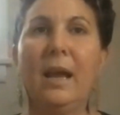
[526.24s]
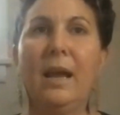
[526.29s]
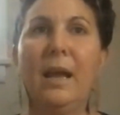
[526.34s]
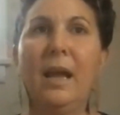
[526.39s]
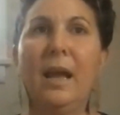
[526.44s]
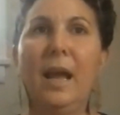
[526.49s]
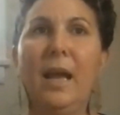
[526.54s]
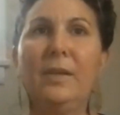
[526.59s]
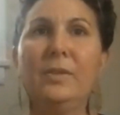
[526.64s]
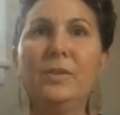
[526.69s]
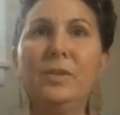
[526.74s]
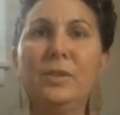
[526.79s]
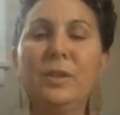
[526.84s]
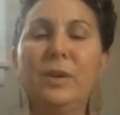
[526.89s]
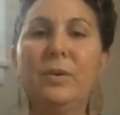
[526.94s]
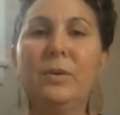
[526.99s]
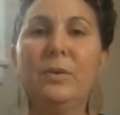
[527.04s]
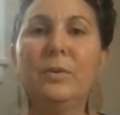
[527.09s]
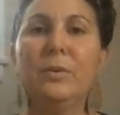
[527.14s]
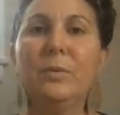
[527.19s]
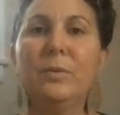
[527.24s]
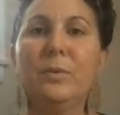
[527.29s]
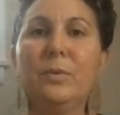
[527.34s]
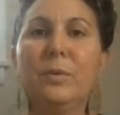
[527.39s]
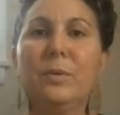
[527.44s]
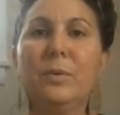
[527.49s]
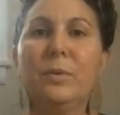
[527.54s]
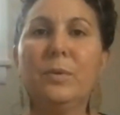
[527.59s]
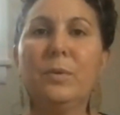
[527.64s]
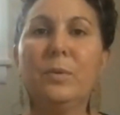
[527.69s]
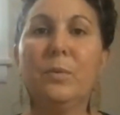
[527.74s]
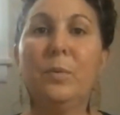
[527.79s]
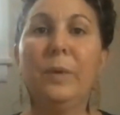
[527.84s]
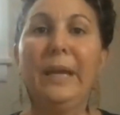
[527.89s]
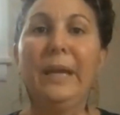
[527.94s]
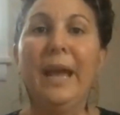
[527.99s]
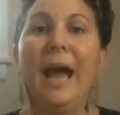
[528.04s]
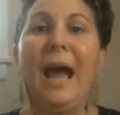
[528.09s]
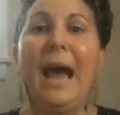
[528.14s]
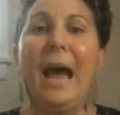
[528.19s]
And so
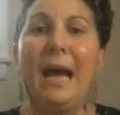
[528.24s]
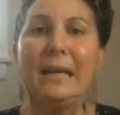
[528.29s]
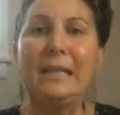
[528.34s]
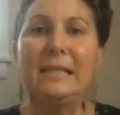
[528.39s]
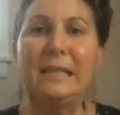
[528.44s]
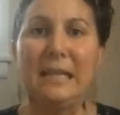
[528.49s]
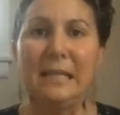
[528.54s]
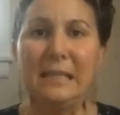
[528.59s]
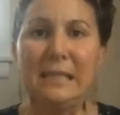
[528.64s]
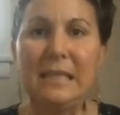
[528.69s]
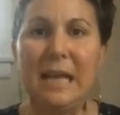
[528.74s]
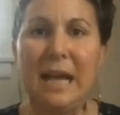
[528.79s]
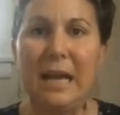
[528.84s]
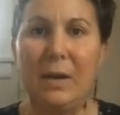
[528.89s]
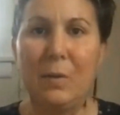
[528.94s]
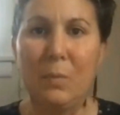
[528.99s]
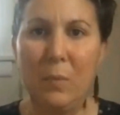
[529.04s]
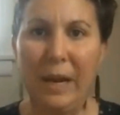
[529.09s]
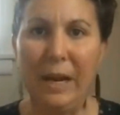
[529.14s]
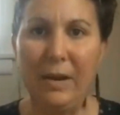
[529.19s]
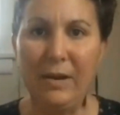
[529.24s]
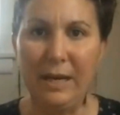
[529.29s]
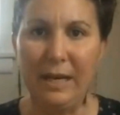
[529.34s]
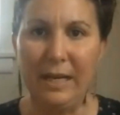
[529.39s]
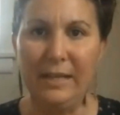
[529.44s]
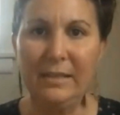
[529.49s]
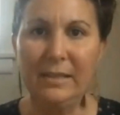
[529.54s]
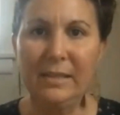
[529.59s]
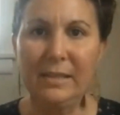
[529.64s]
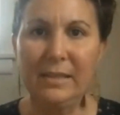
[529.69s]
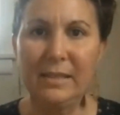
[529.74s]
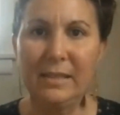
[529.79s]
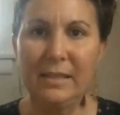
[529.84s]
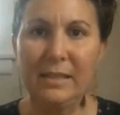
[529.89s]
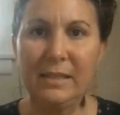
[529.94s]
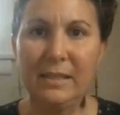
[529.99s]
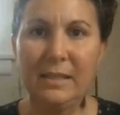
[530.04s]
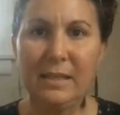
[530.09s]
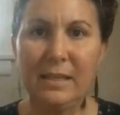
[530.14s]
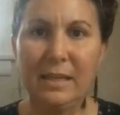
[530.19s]
we access that awareness,
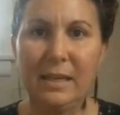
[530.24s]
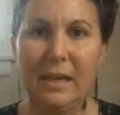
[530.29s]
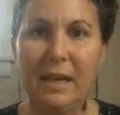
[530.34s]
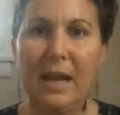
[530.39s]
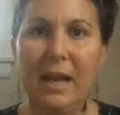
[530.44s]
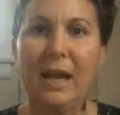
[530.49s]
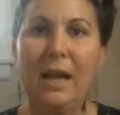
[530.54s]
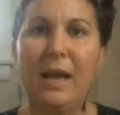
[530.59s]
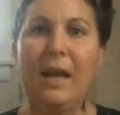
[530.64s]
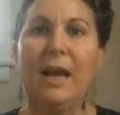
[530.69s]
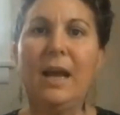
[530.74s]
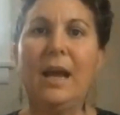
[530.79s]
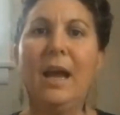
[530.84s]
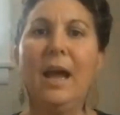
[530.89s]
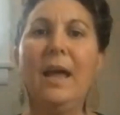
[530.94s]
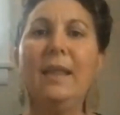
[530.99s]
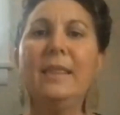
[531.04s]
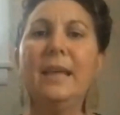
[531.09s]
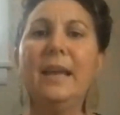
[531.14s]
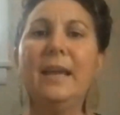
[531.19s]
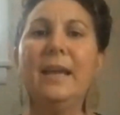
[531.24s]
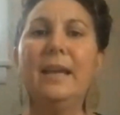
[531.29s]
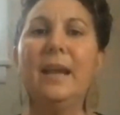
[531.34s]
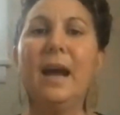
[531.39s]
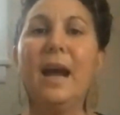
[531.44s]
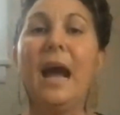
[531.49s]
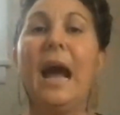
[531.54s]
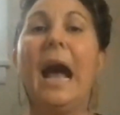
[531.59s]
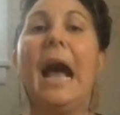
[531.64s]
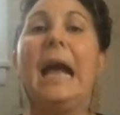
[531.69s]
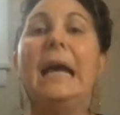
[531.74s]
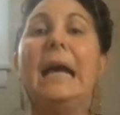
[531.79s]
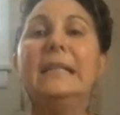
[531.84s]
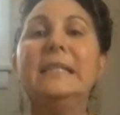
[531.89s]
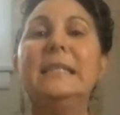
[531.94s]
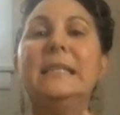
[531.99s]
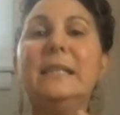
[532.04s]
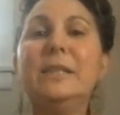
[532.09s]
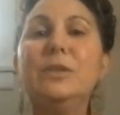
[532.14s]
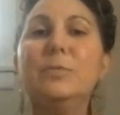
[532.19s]
and then I
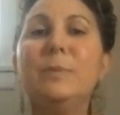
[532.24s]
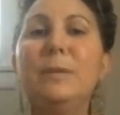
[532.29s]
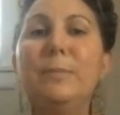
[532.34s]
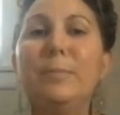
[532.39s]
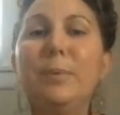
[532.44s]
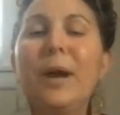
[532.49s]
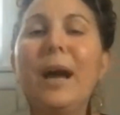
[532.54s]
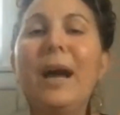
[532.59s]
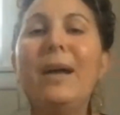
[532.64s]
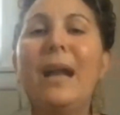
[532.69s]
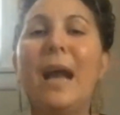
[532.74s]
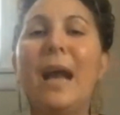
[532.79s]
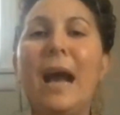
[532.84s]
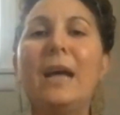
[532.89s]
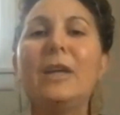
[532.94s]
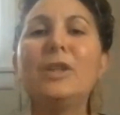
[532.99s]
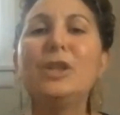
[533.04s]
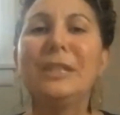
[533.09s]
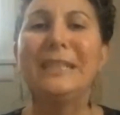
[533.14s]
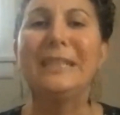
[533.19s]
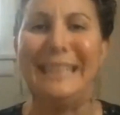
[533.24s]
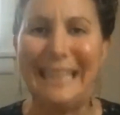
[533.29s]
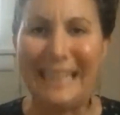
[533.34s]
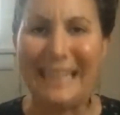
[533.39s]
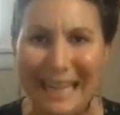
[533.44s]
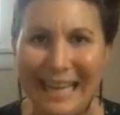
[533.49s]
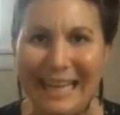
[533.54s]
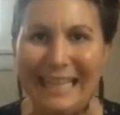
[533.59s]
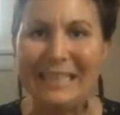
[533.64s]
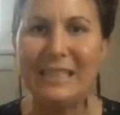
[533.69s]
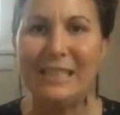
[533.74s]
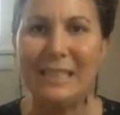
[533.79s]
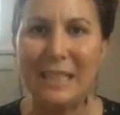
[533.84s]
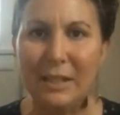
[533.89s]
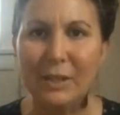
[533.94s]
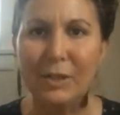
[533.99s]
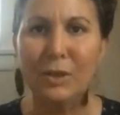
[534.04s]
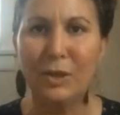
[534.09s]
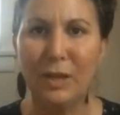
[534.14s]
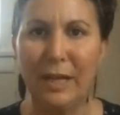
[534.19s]
teach people how to actually
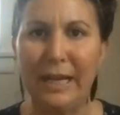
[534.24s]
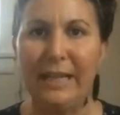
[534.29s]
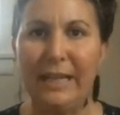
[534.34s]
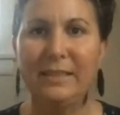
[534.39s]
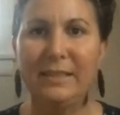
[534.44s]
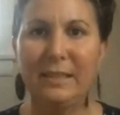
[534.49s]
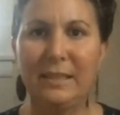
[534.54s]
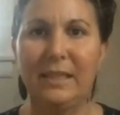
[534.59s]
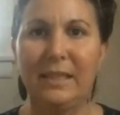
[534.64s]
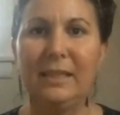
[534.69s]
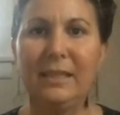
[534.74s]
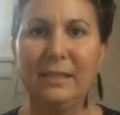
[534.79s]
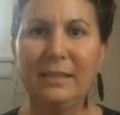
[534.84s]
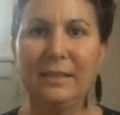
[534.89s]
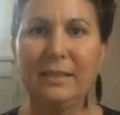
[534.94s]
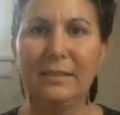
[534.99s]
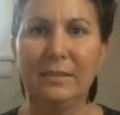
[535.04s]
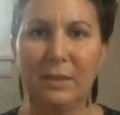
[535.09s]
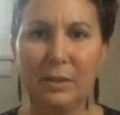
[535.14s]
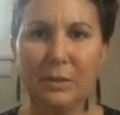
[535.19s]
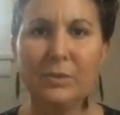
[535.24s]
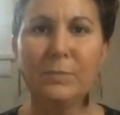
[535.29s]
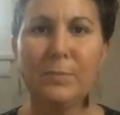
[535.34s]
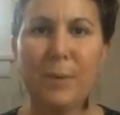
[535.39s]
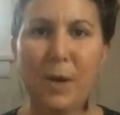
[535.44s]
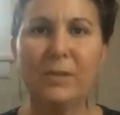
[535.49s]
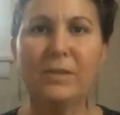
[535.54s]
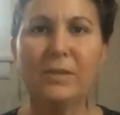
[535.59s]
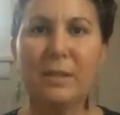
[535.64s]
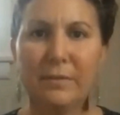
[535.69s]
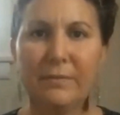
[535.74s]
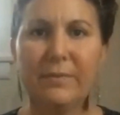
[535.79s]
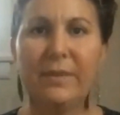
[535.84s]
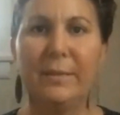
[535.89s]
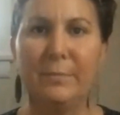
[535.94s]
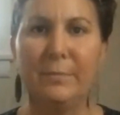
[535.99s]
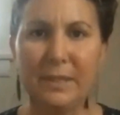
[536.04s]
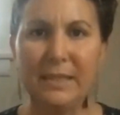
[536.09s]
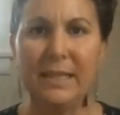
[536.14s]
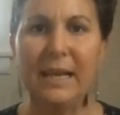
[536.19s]
integrate those parts of
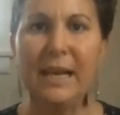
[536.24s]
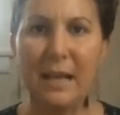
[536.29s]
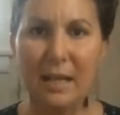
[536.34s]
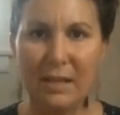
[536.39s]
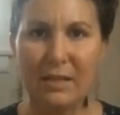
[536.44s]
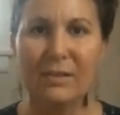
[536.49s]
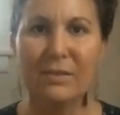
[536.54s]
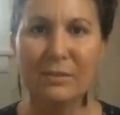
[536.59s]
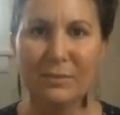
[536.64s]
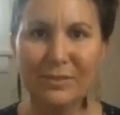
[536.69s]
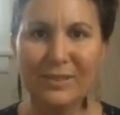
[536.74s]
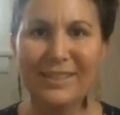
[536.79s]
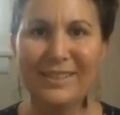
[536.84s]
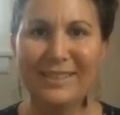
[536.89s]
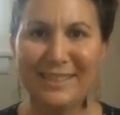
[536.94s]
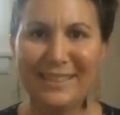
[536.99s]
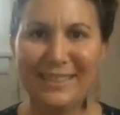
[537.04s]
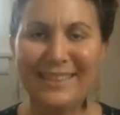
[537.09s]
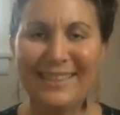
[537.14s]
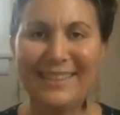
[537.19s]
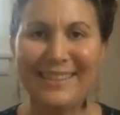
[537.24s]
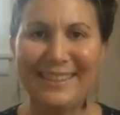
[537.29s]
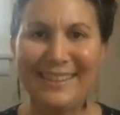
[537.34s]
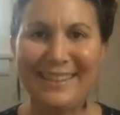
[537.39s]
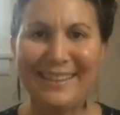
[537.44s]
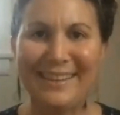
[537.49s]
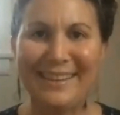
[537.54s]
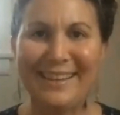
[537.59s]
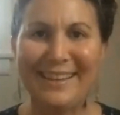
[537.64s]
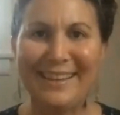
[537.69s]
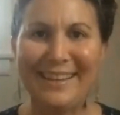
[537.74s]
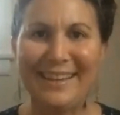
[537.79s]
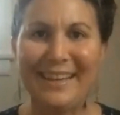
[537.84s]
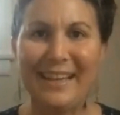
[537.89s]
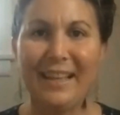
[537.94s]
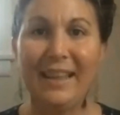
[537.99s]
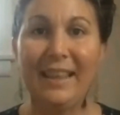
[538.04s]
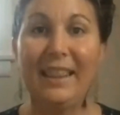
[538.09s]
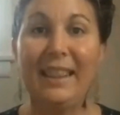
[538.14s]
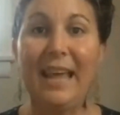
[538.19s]
themselves
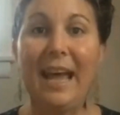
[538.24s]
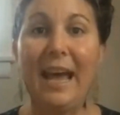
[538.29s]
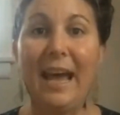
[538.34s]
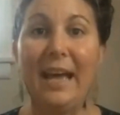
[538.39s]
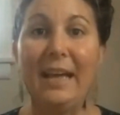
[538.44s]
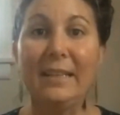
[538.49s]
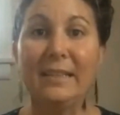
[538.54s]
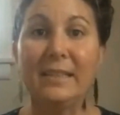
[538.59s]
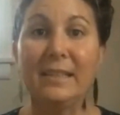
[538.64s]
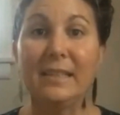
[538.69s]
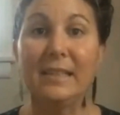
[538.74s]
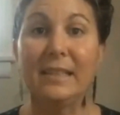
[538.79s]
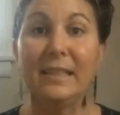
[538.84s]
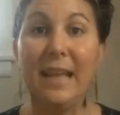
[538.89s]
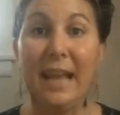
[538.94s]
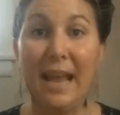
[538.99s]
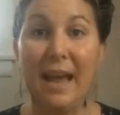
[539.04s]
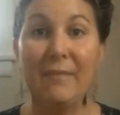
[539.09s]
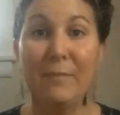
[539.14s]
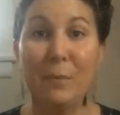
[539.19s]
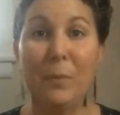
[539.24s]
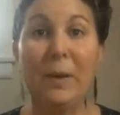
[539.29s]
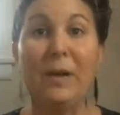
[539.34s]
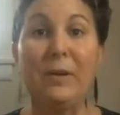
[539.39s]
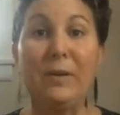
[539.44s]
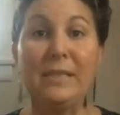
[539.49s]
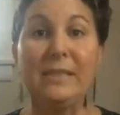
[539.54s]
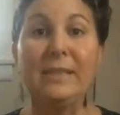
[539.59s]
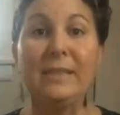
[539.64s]
that they have awareness